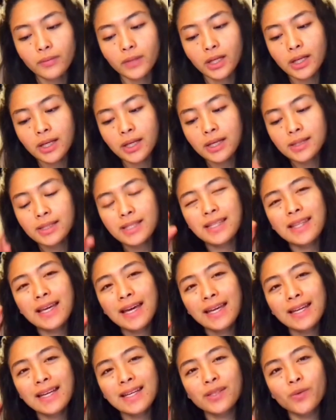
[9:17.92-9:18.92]
See,
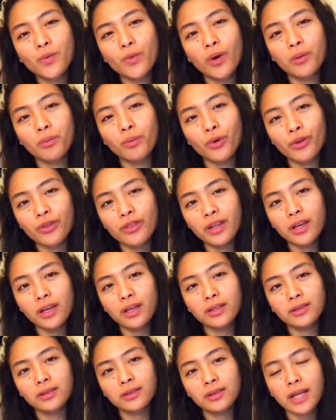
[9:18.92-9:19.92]
that is one more
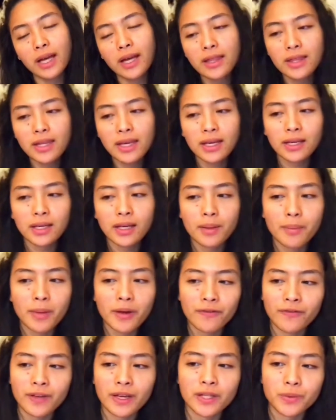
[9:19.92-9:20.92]
thing. I think my
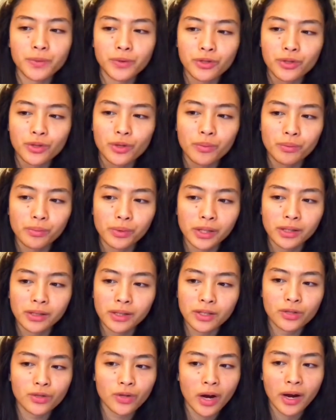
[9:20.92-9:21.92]
face was completely
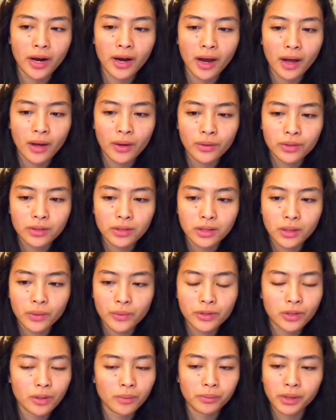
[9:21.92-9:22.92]
dried out. It was
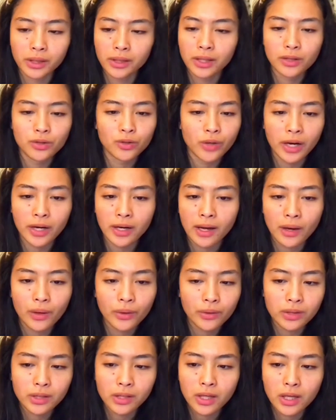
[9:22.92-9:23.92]
completely dried out
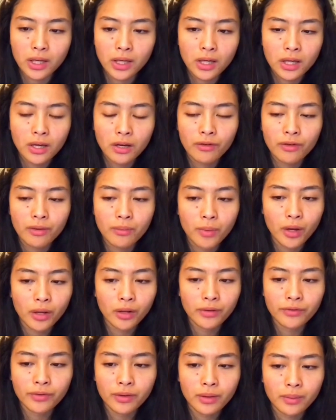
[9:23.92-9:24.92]
from all
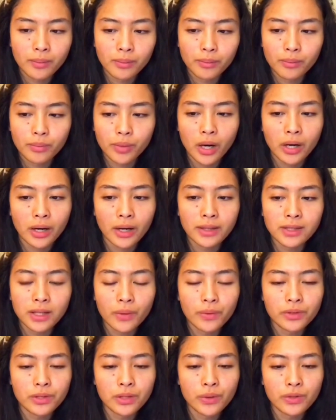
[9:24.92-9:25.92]
of the products I
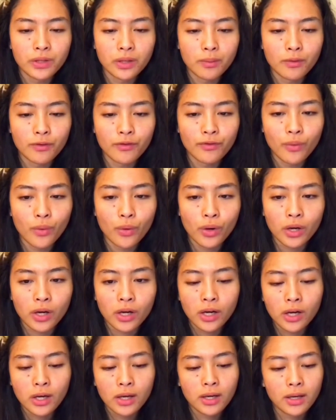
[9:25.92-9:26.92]
was using before,
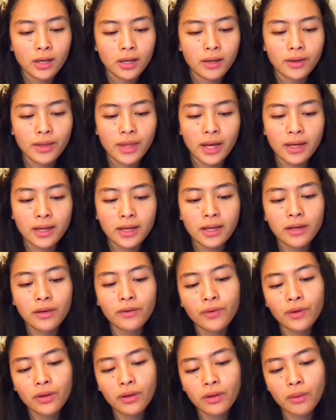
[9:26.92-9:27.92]
that
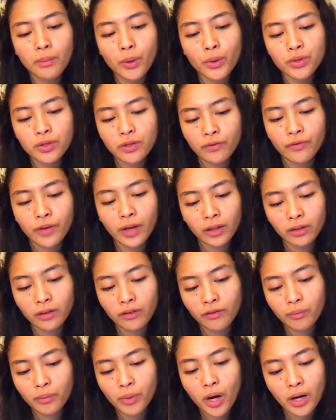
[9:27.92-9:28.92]
even the most
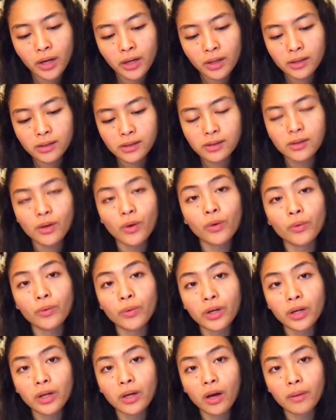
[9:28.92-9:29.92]
effective products don't
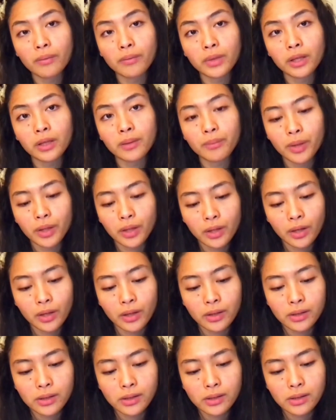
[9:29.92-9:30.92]
work on me
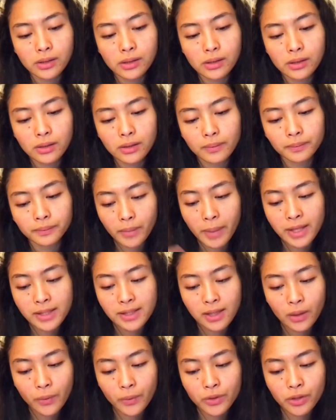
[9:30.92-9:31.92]
because my
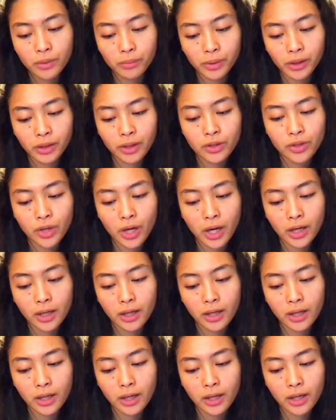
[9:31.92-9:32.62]
skin was completely dry,